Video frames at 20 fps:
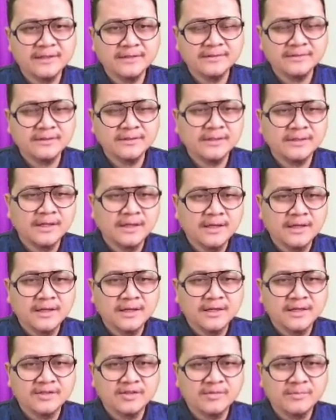The
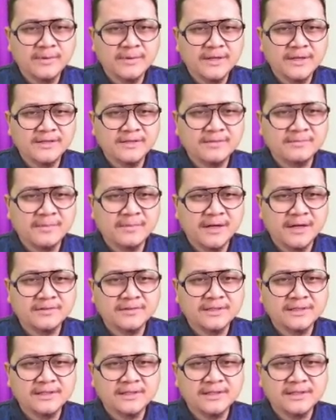topic is about
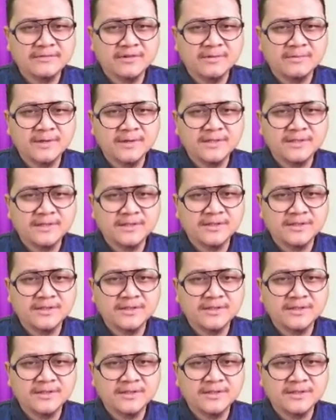deformation